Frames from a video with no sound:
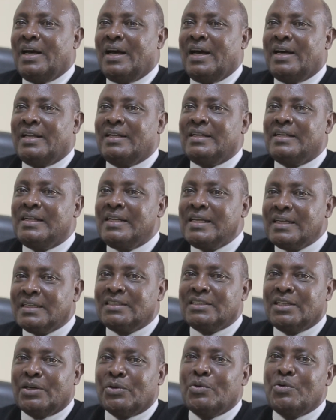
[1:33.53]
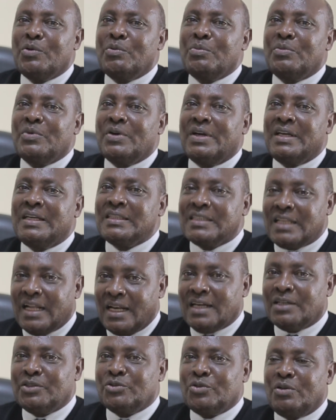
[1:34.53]
and lecture room
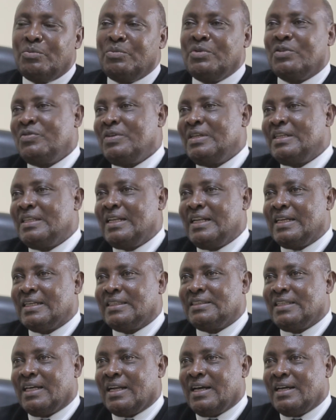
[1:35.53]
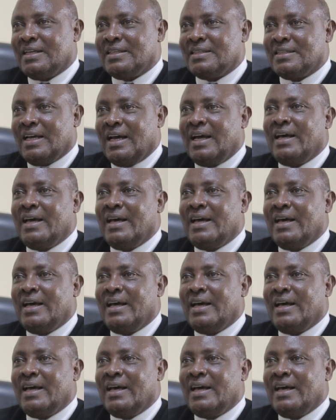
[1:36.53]
interaction between the lecturers